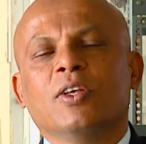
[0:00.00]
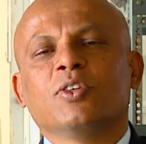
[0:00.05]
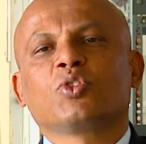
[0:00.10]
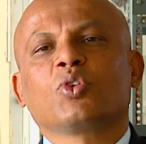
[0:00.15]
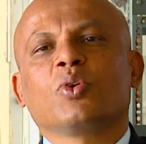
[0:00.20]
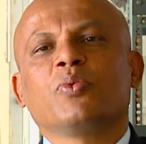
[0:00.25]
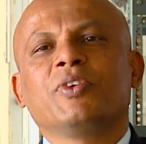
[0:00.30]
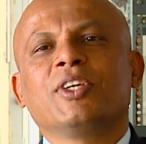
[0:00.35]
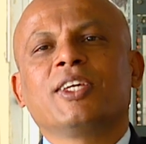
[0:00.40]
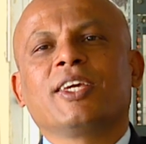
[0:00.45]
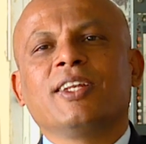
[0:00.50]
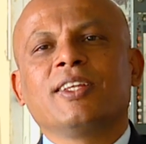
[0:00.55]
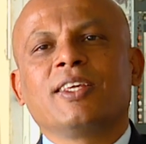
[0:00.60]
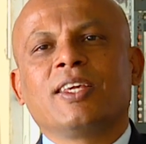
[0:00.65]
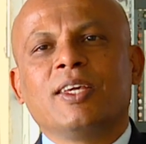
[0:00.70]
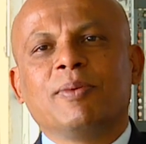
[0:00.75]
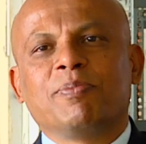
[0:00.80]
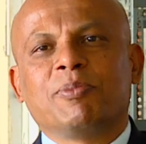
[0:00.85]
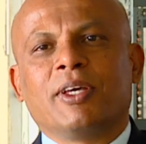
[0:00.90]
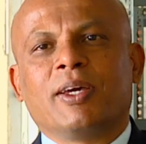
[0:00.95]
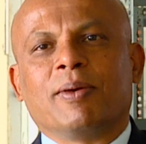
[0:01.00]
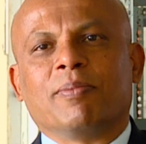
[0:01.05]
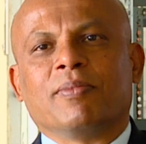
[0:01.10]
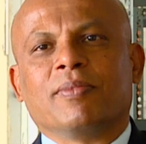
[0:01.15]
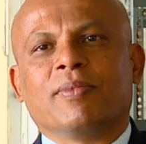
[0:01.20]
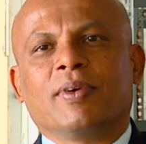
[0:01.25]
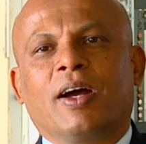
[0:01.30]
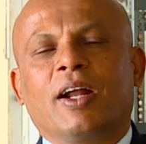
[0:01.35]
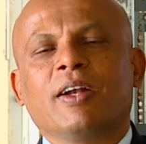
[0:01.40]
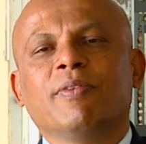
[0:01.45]
So we can keep them
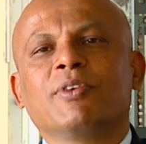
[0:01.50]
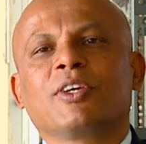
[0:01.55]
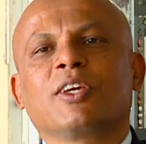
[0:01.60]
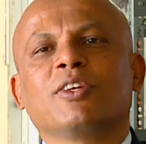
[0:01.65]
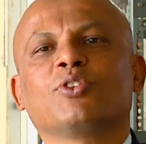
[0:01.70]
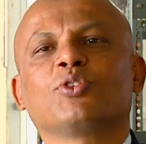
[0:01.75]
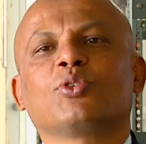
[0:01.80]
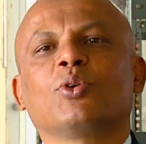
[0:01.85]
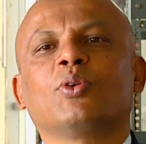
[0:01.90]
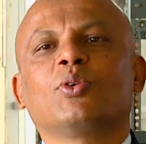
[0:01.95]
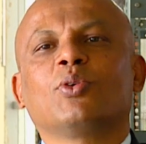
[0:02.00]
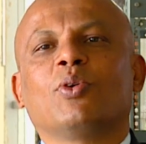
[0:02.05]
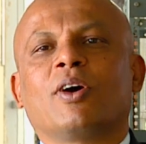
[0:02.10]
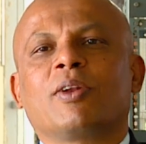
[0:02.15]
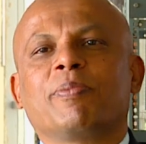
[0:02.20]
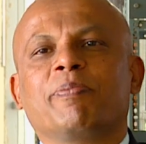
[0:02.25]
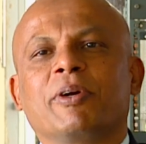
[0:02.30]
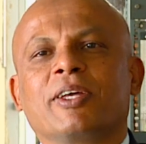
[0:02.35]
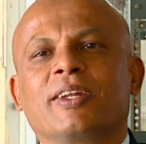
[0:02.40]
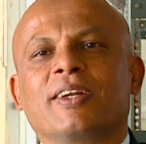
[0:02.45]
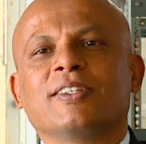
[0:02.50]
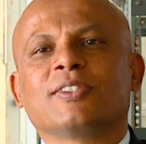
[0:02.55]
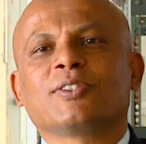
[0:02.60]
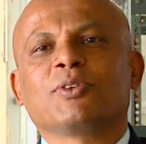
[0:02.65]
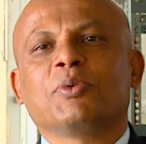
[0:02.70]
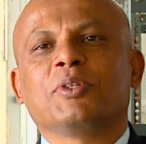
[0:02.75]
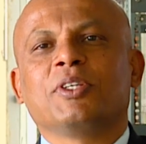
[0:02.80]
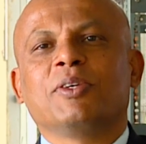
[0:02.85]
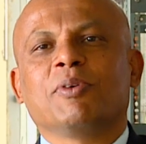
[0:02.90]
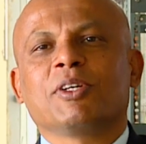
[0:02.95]
and we can show to our parents,
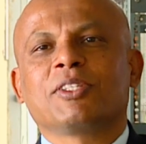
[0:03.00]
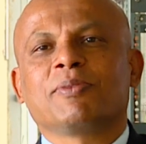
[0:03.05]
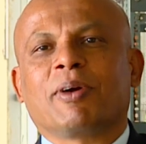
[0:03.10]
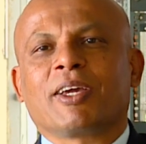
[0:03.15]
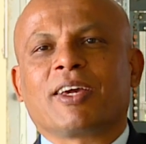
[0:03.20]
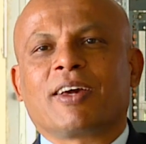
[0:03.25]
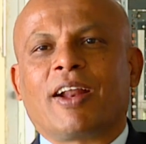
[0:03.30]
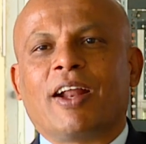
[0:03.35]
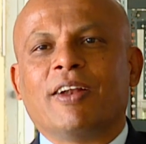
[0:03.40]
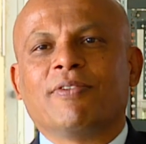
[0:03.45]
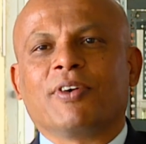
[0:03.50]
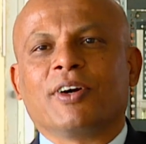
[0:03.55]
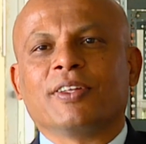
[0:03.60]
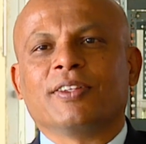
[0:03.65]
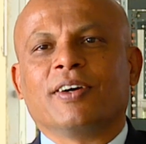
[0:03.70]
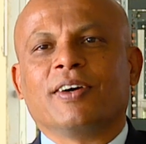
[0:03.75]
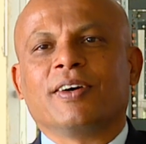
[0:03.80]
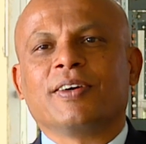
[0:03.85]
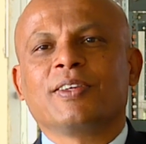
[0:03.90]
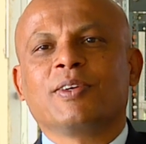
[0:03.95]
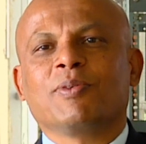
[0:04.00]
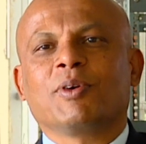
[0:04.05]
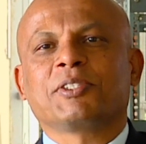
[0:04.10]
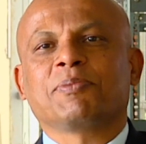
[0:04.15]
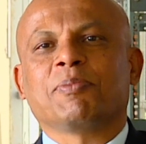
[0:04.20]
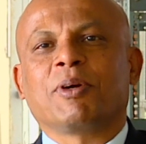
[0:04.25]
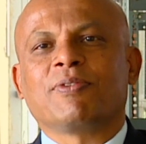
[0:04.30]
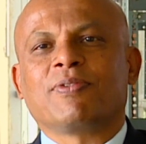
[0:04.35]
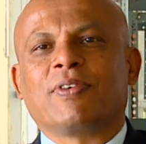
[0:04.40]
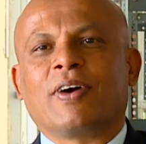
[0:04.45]
so he was my grandfather, he
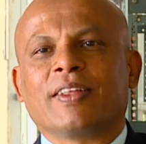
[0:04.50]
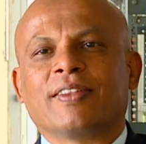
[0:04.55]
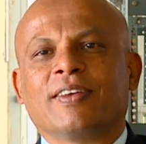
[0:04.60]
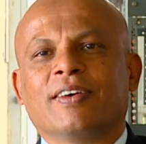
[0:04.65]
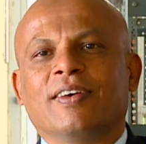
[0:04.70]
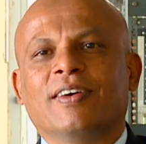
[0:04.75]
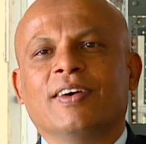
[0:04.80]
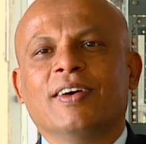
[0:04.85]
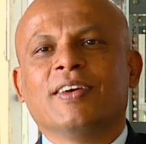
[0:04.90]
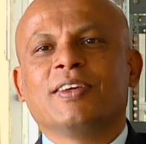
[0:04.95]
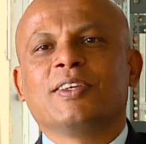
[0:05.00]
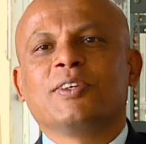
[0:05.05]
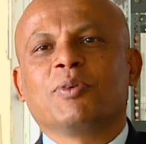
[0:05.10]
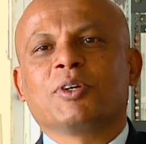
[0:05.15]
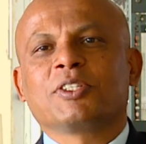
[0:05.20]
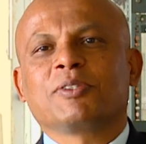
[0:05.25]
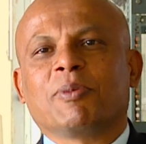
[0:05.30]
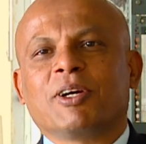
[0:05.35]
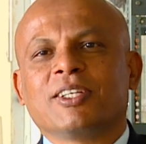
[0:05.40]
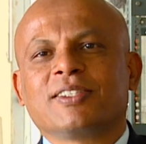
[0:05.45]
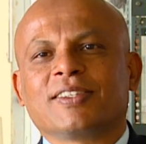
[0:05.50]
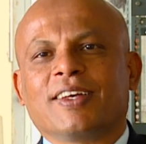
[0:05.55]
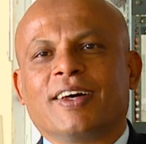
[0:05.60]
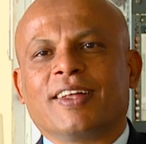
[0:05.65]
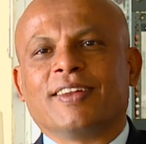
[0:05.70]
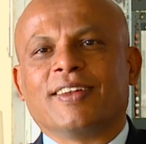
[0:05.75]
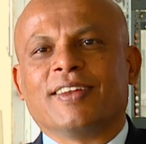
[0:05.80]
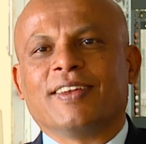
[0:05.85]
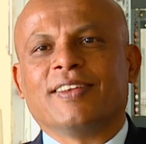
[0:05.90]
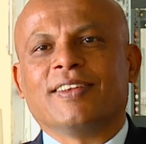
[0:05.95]
was my father, he was my
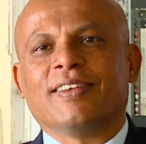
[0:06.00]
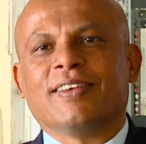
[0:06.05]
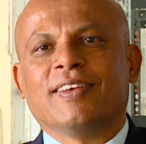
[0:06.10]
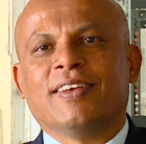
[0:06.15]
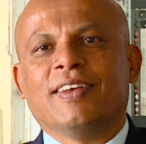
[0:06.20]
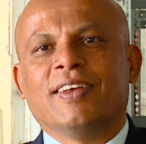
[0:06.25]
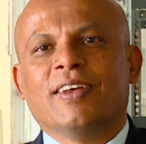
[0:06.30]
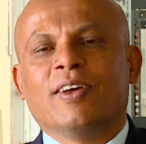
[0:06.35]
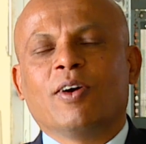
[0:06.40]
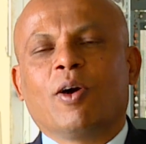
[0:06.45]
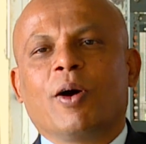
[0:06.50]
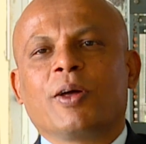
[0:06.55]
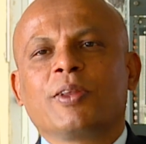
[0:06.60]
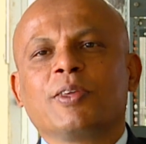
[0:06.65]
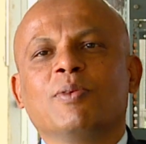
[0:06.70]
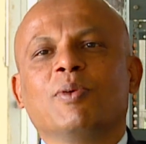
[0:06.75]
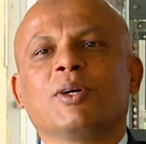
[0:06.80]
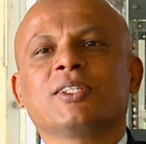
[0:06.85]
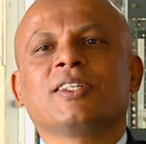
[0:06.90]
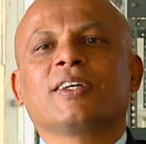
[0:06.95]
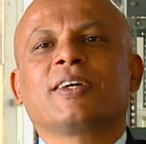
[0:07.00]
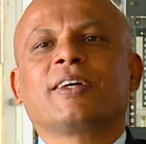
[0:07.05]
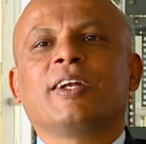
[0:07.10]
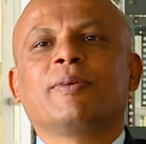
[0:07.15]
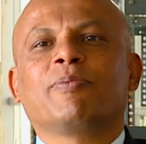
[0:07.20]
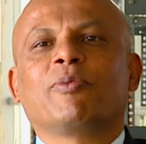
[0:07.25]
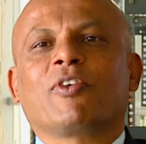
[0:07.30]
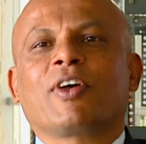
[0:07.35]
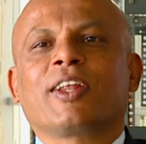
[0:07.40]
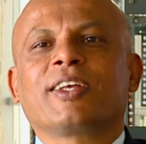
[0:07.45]
son, or he was the
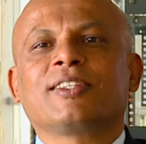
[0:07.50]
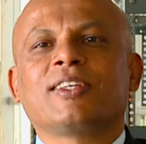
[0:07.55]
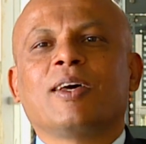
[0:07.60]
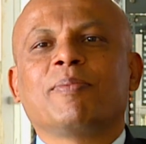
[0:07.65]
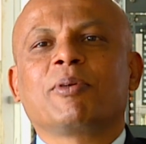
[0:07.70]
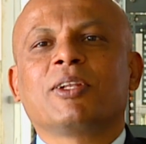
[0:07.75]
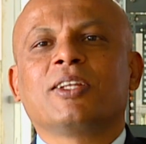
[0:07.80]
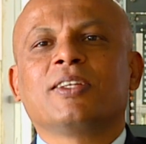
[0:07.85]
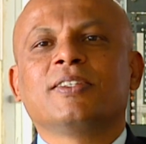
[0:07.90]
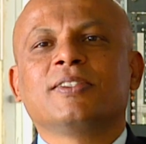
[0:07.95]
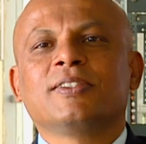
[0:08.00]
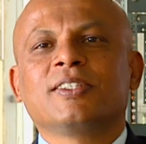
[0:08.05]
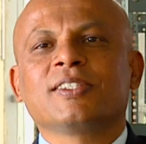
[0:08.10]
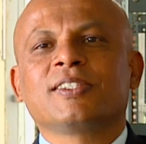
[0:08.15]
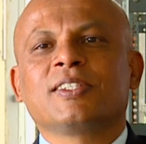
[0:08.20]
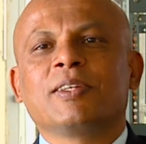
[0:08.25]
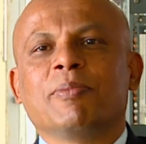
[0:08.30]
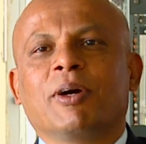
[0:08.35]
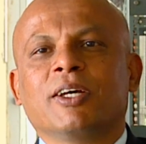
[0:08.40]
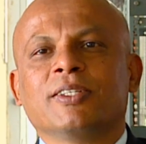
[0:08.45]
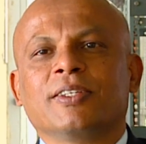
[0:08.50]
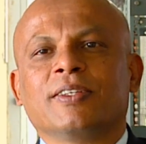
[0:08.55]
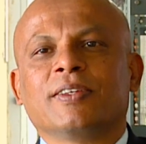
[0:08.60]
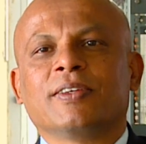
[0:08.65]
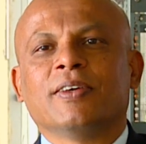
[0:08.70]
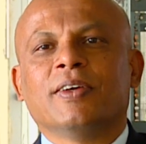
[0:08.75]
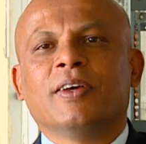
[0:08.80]
great, for example, just imagine,